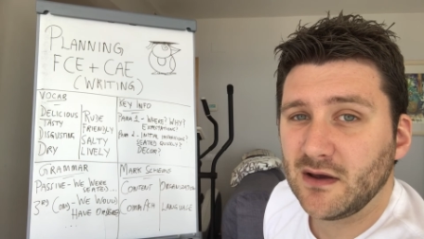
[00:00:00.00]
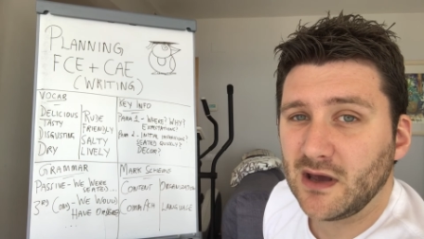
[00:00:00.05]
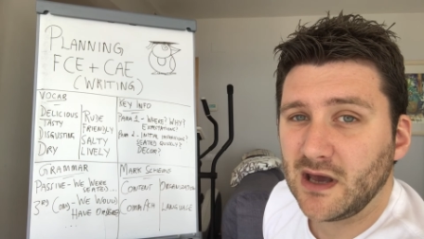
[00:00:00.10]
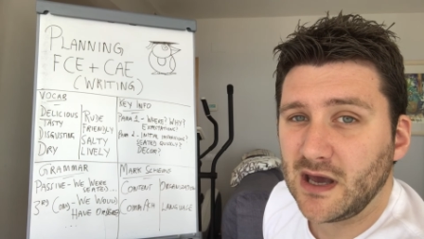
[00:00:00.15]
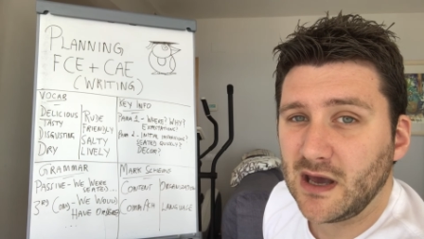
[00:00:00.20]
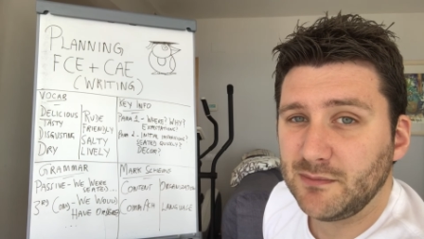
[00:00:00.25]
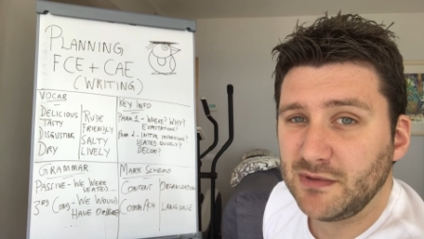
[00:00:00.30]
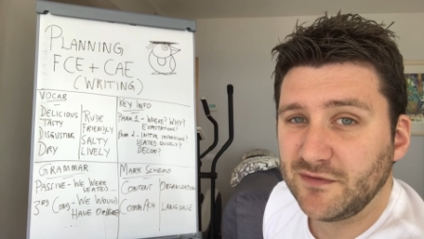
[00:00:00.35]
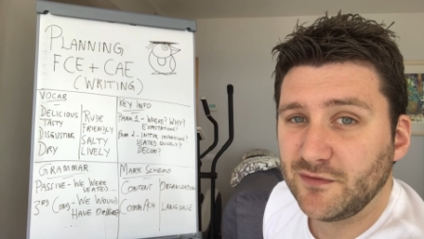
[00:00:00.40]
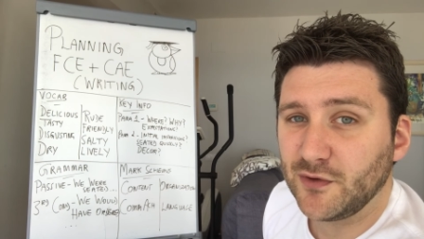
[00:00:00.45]

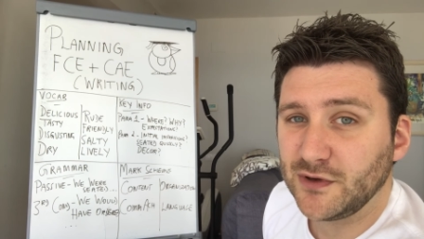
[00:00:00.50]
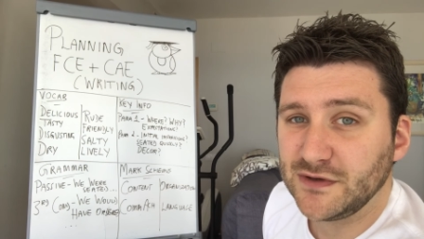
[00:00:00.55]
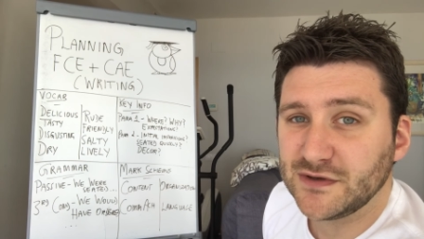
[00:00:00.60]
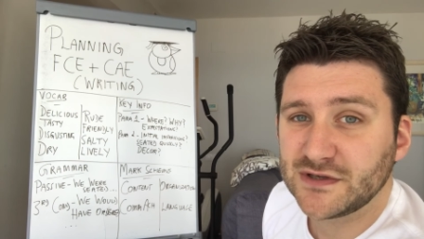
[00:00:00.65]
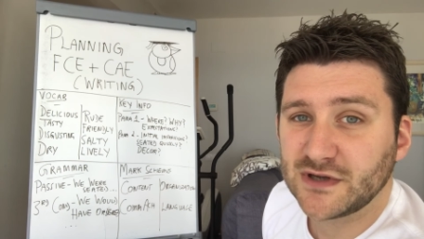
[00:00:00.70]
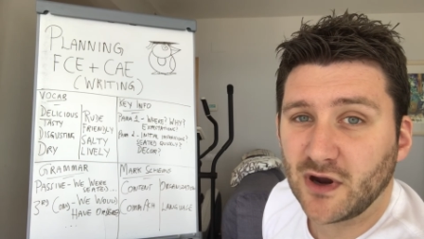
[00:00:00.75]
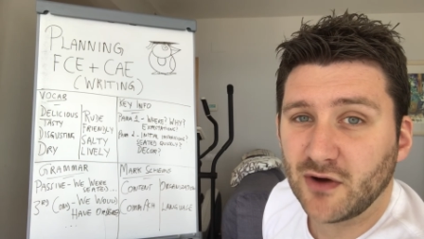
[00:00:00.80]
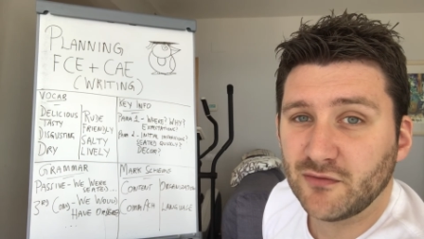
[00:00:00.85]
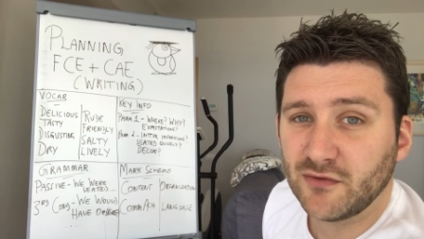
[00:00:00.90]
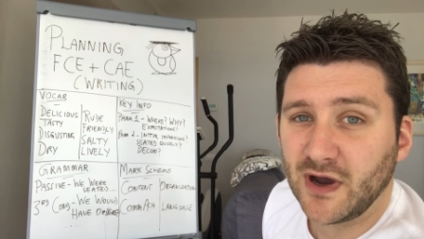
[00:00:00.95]
uh, before you
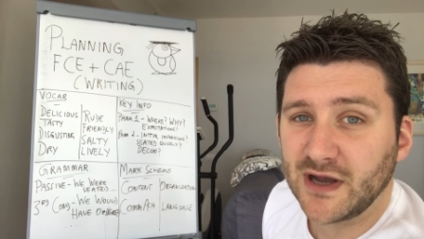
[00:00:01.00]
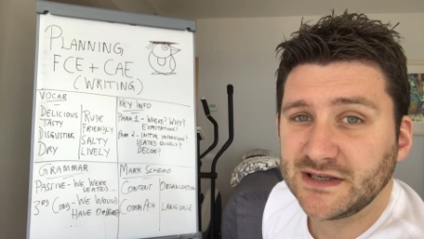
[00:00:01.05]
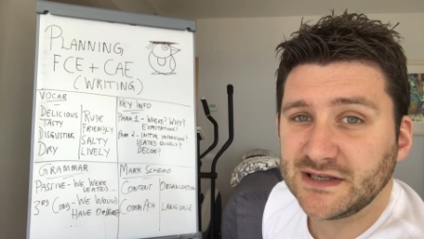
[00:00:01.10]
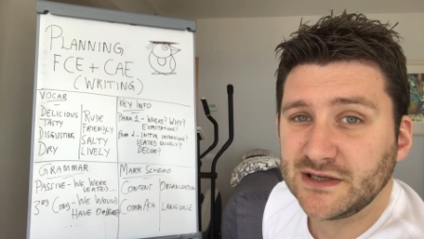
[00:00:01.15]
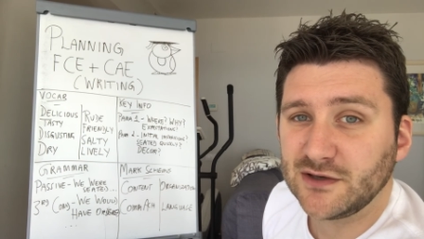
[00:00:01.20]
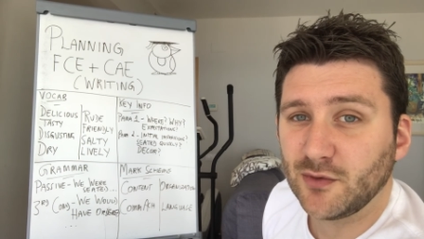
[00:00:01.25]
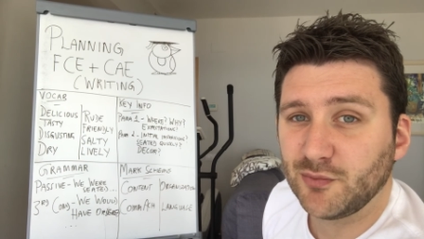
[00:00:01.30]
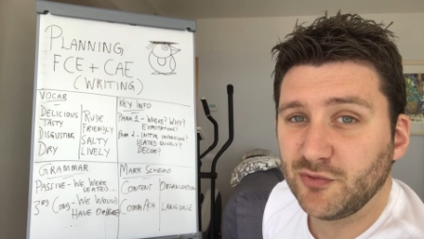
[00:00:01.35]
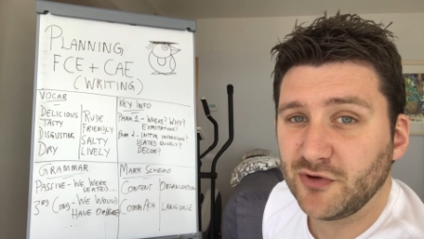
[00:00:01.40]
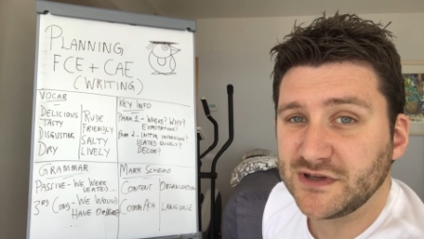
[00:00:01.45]
start
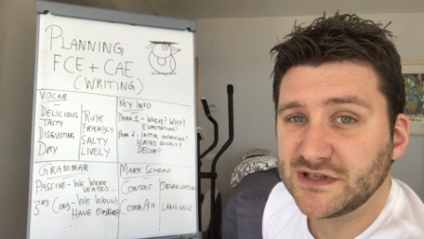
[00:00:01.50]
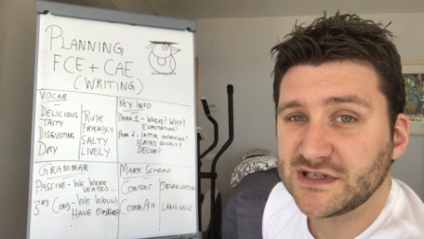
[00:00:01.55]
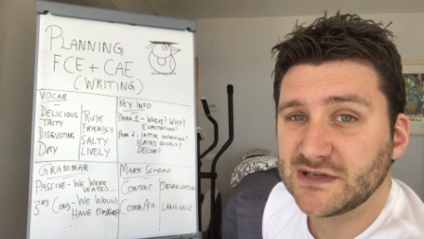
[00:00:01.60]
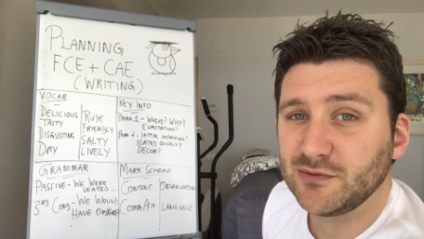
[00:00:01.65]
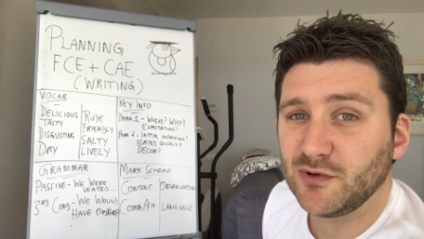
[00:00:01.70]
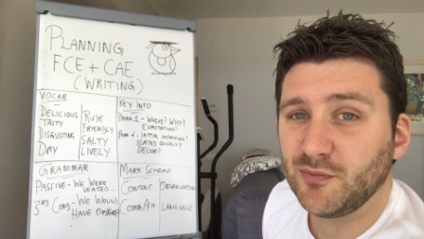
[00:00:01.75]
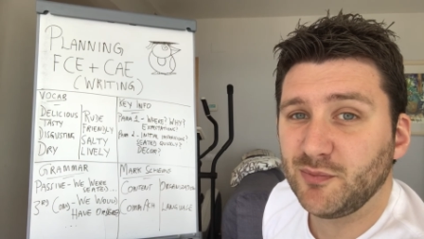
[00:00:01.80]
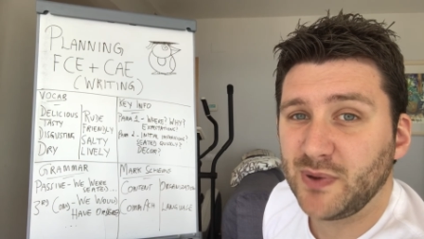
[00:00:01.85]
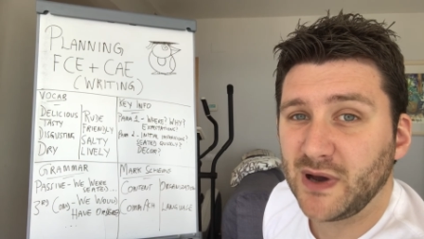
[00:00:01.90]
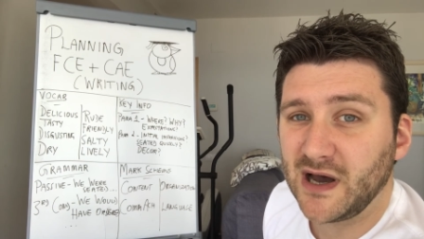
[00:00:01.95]
writing your
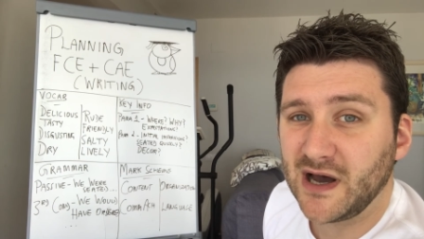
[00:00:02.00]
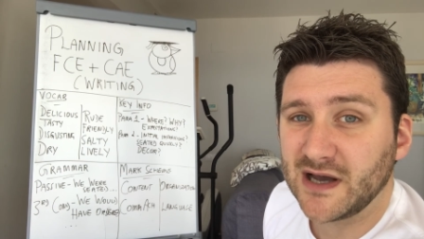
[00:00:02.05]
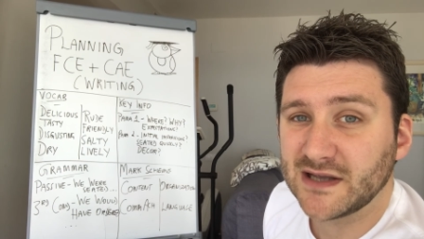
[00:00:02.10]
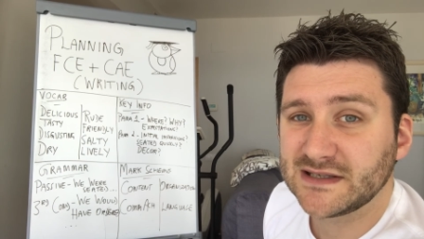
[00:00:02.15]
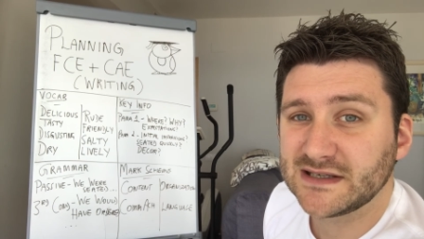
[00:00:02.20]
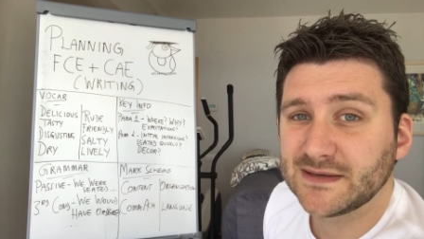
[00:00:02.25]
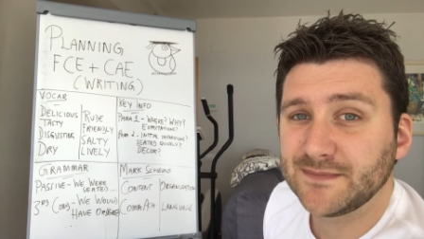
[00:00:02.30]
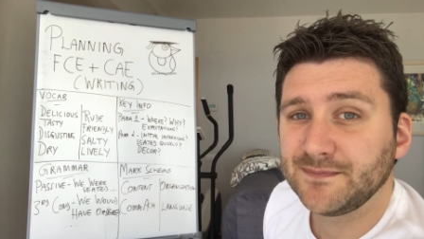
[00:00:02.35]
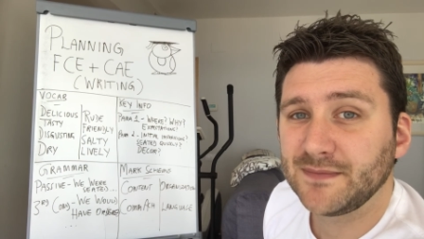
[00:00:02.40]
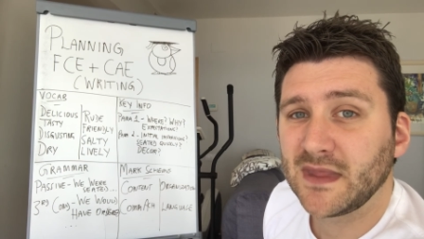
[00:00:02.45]
principal part.